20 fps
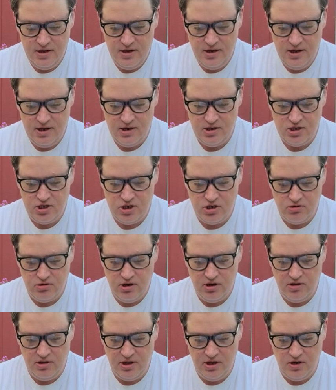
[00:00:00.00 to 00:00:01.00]
and
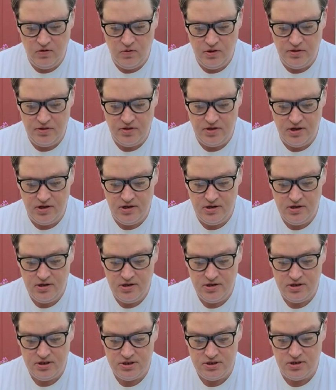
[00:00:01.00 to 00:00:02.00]
struggling with the
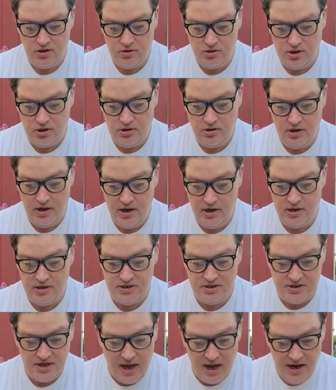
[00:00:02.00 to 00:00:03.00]
social
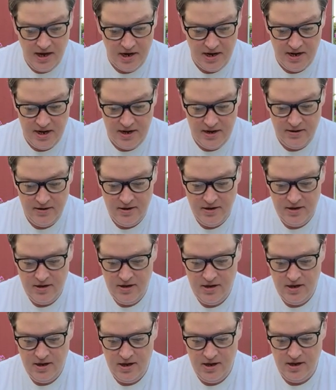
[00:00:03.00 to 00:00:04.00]
anxiety
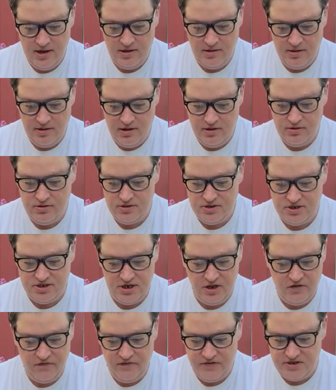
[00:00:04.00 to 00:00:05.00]
and low
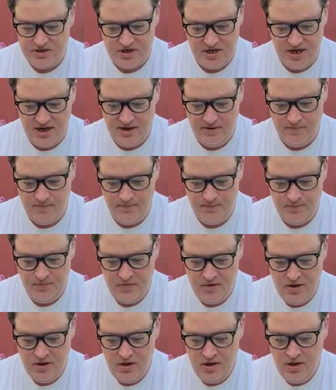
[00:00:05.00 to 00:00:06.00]
self-esteem.
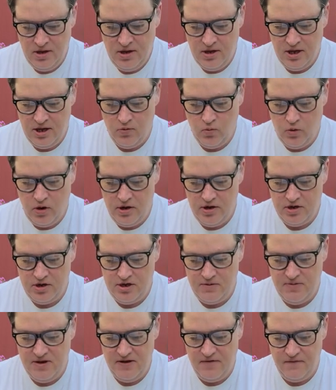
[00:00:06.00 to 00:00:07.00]
I wanted
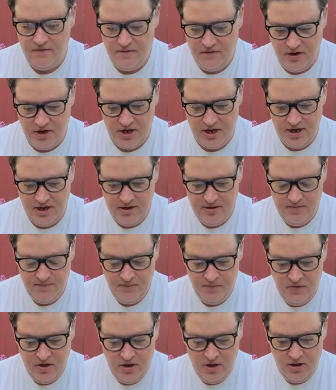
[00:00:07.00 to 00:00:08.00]
to be funny,
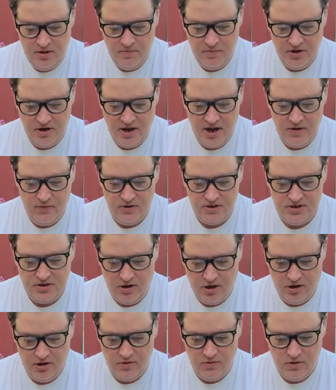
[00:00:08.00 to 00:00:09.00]
but I was
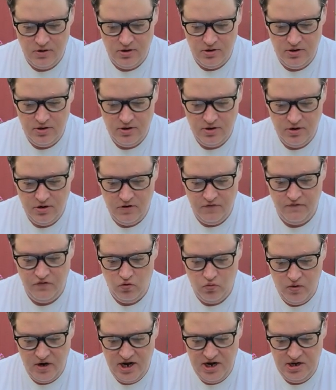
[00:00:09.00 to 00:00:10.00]
awkward,
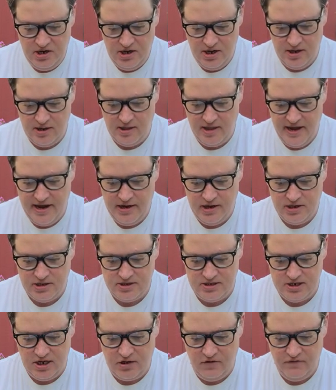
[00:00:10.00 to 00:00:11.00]
overweight, and lacked
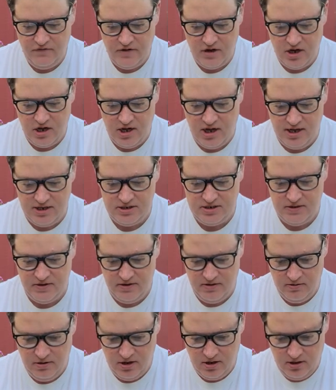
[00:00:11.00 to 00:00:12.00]

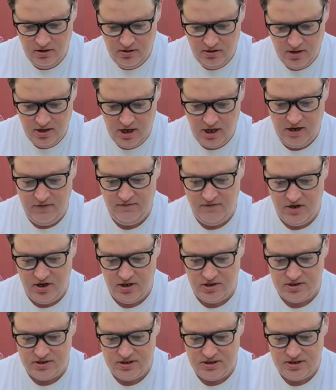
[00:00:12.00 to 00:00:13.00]

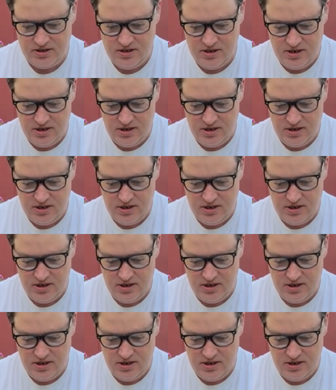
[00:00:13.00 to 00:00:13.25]
self-confidence.